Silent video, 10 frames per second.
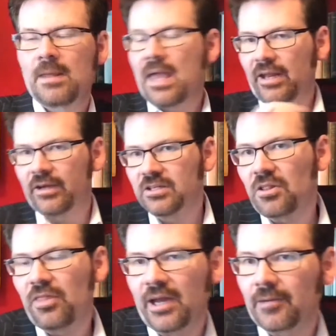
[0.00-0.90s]
Now here's the
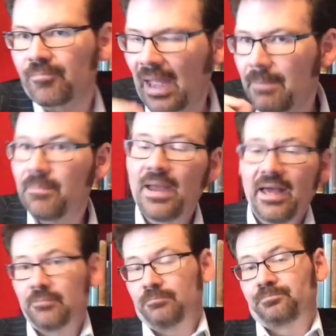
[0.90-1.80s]
thing. I
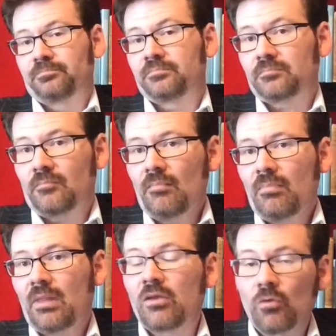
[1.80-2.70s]
bet
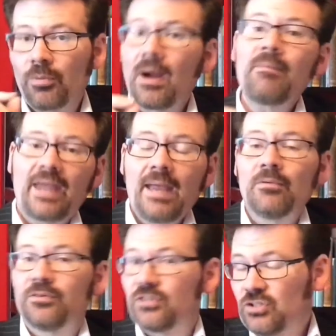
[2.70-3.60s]
you were probably able
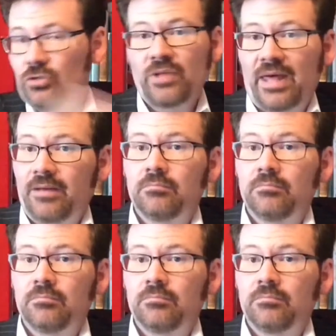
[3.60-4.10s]
to just do that.